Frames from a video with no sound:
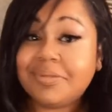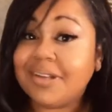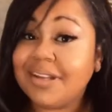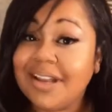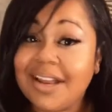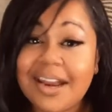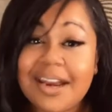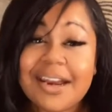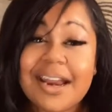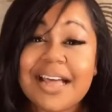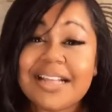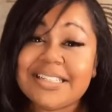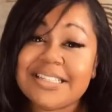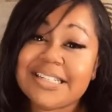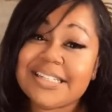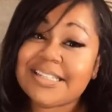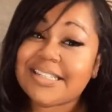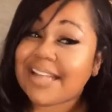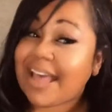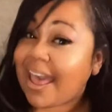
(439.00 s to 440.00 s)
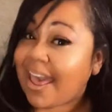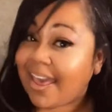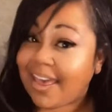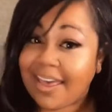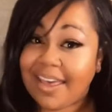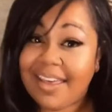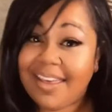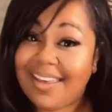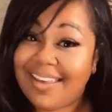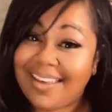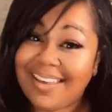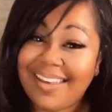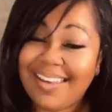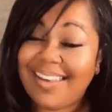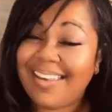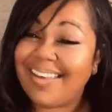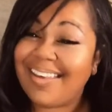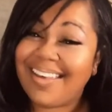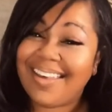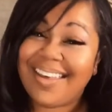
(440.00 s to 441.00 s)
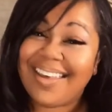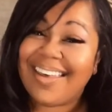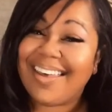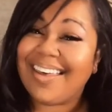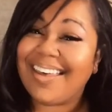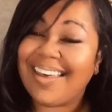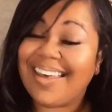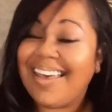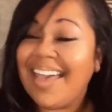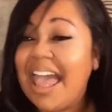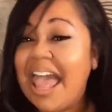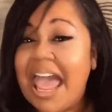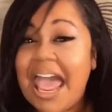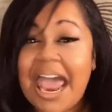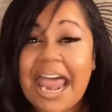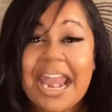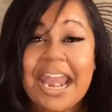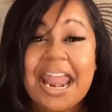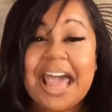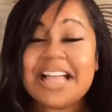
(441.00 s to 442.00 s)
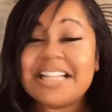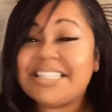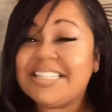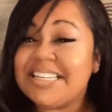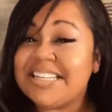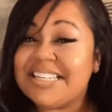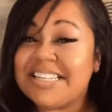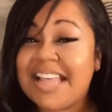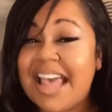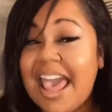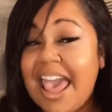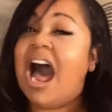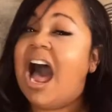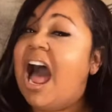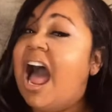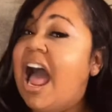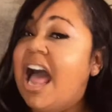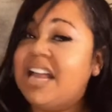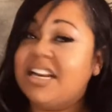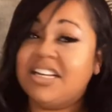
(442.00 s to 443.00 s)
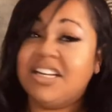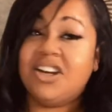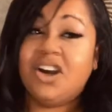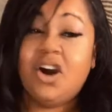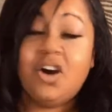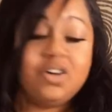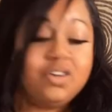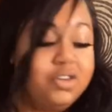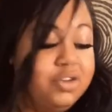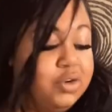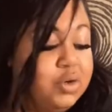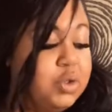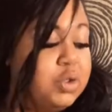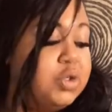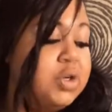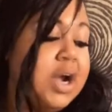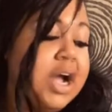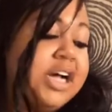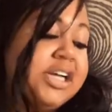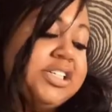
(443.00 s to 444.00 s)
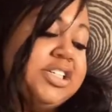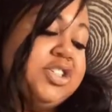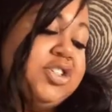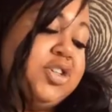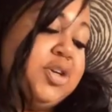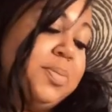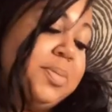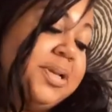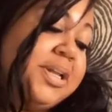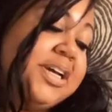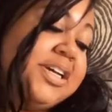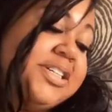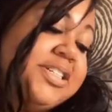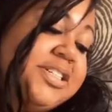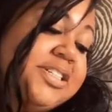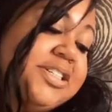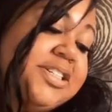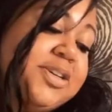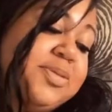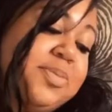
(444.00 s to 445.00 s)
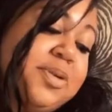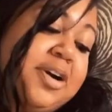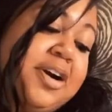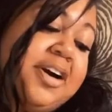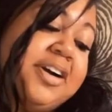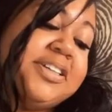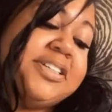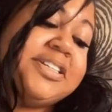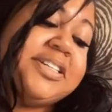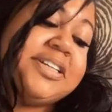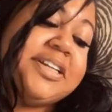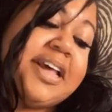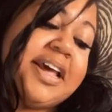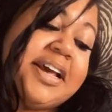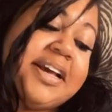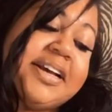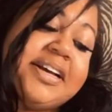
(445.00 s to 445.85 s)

Not today. I had to go through trials and tribulations in regards to that.